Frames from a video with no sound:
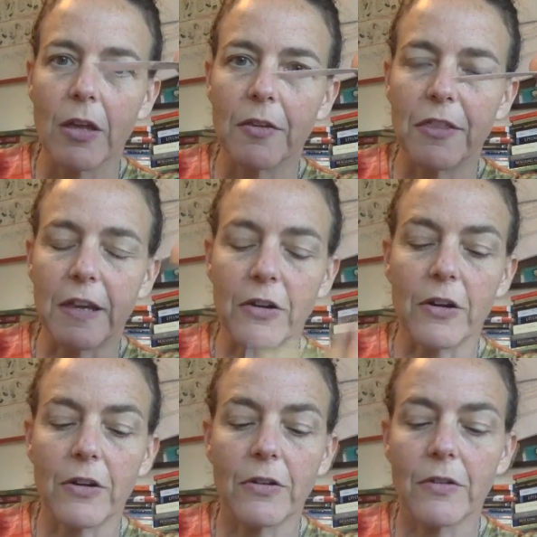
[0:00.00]

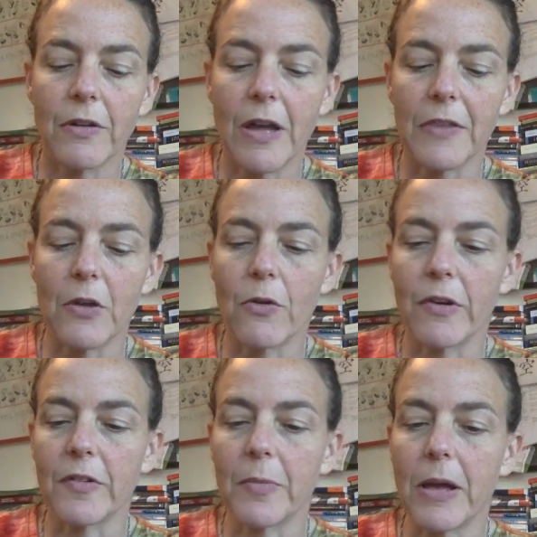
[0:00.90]
thicker on the
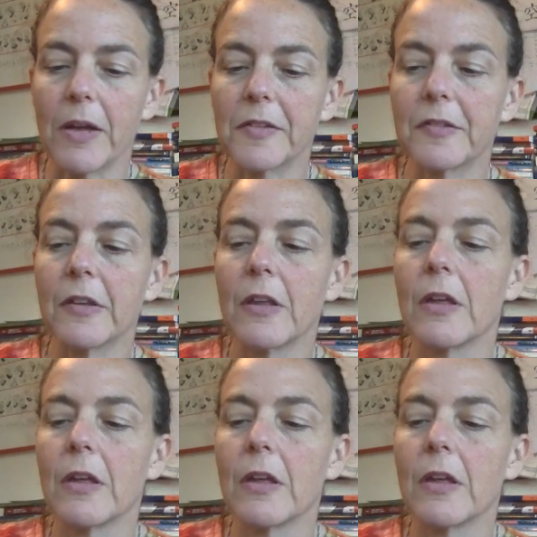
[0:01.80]
orange box.